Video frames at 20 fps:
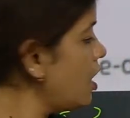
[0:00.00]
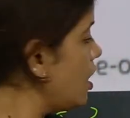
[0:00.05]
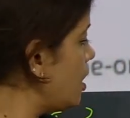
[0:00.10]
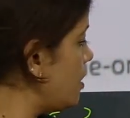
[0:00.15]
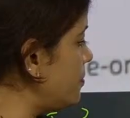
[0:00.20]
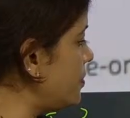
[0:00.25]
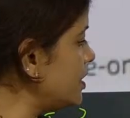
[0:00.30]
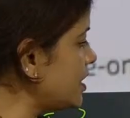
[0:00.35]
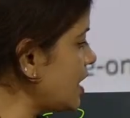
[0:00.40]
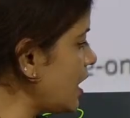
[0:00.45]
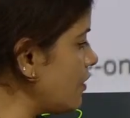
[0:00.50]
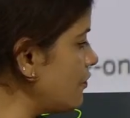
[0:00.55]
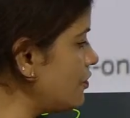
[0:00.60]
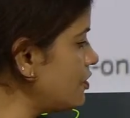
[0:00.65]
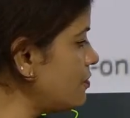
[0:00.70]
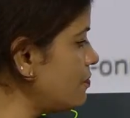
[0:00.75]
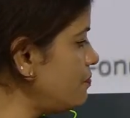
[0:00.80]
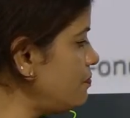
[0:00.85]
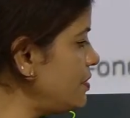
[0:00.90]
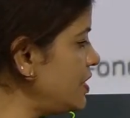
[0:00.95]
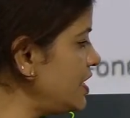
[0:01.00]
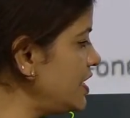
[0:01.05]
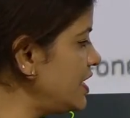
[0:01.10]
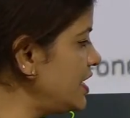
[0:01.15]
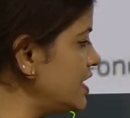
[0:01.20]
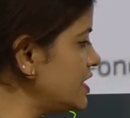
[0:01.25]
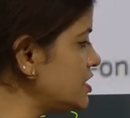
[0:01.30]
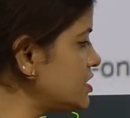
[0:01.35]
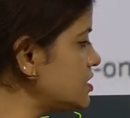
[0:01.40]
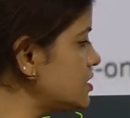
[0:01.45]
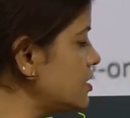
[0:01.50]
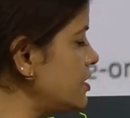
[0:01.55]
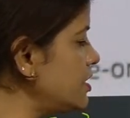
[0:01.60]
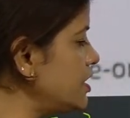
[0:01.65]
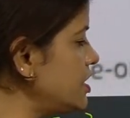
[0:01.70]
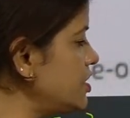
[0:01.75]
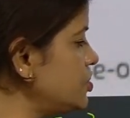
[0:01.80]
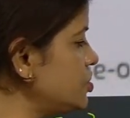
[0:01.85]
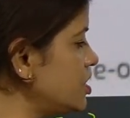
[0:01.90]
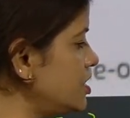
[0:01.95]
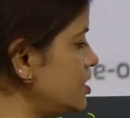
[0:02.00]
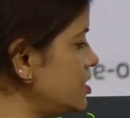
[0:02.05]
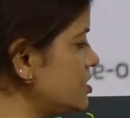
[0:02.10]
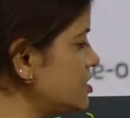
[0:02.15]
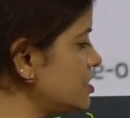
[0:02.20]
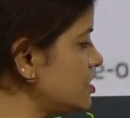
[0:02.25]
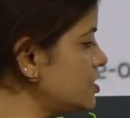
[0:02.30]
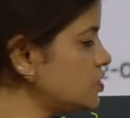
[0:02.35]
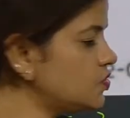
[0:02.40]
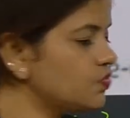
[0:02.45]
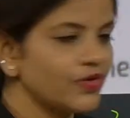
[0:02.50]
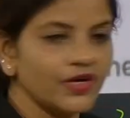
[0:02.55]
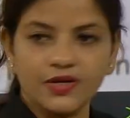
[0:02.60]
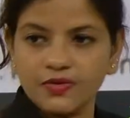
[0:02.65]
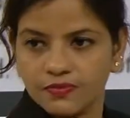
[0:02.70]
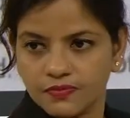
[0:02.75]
But our biggest region is this one.